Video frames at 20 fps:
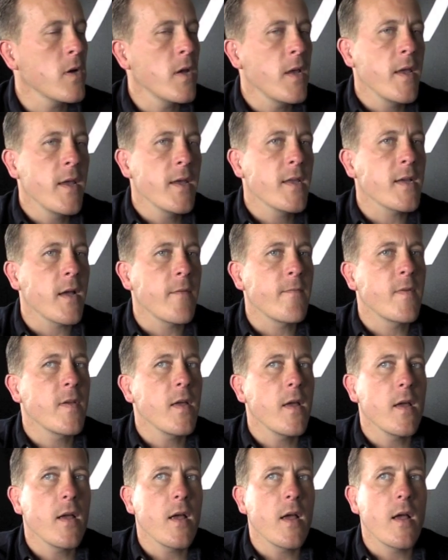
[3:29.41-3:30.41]

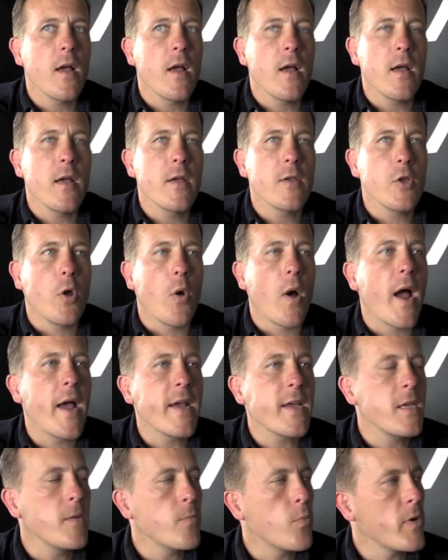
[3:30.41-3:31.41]
I
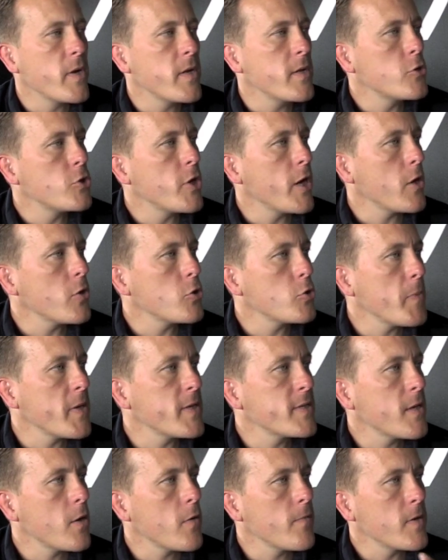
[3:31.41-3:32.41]
keep wanting to challenge
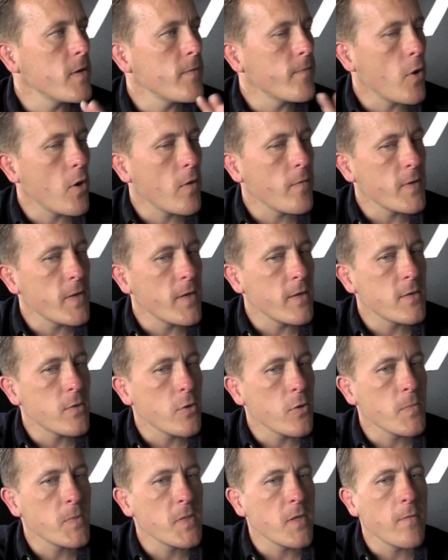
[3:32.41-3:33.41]
myself and evolving in
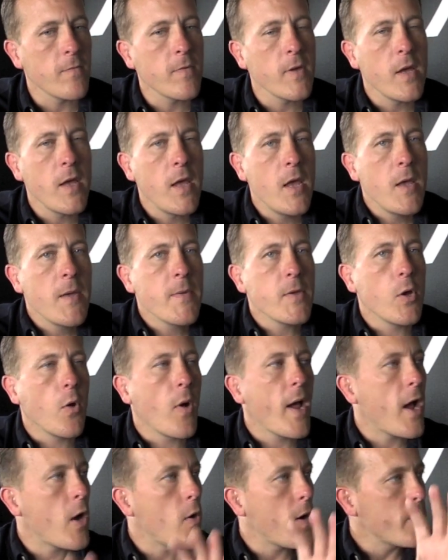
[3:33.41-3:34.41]
terms of,
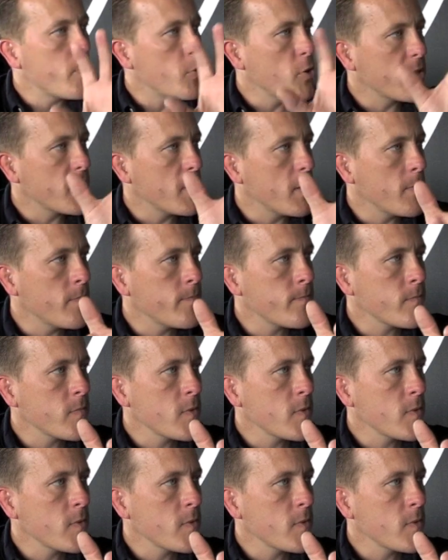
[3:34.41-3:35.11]
how I put them.